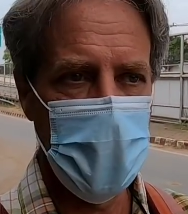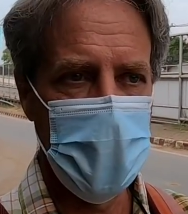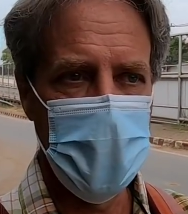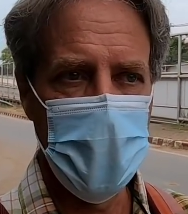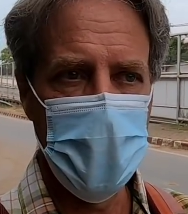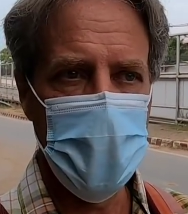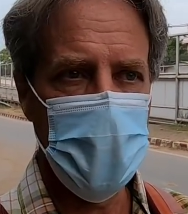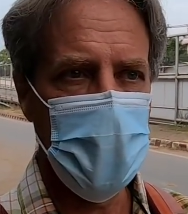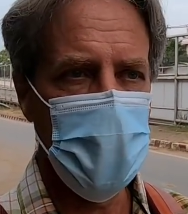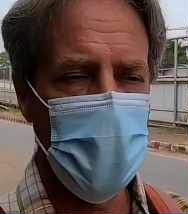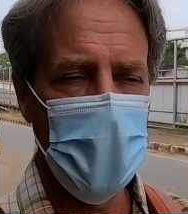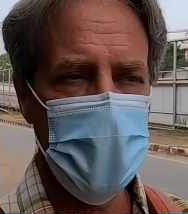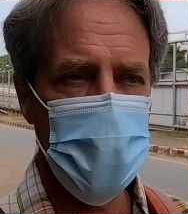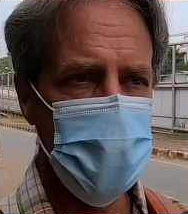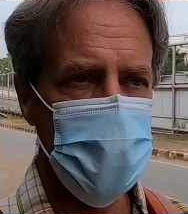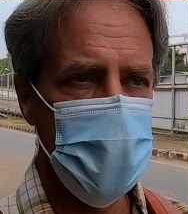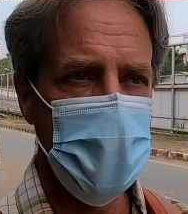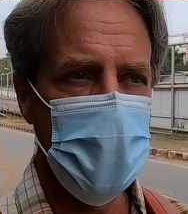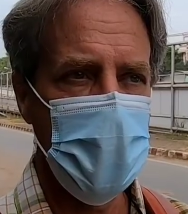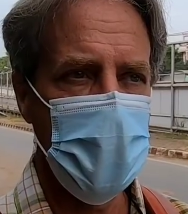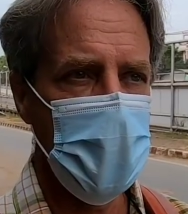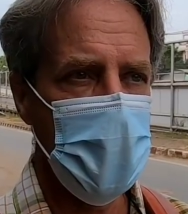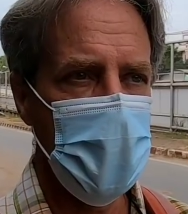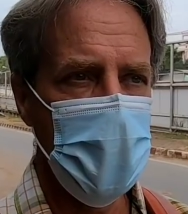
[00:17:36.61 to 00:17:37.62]
They didn't
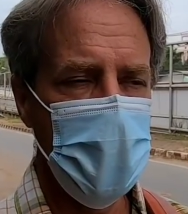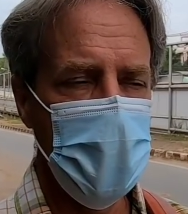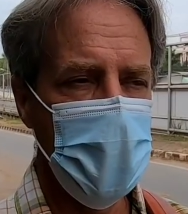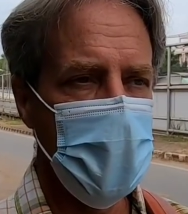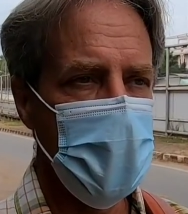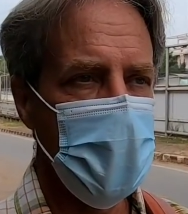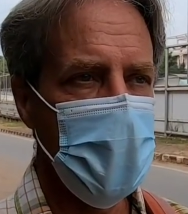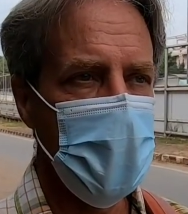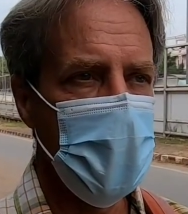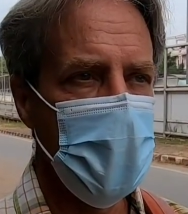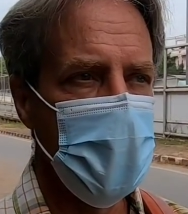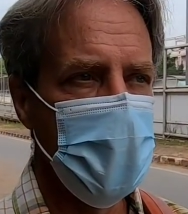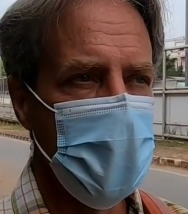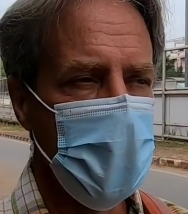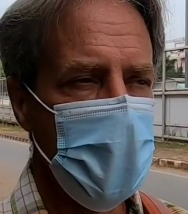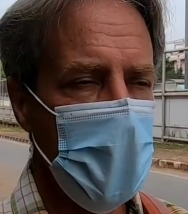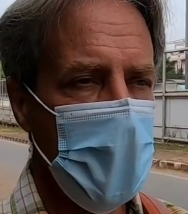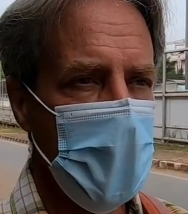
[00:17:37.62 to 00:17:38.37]
question anything.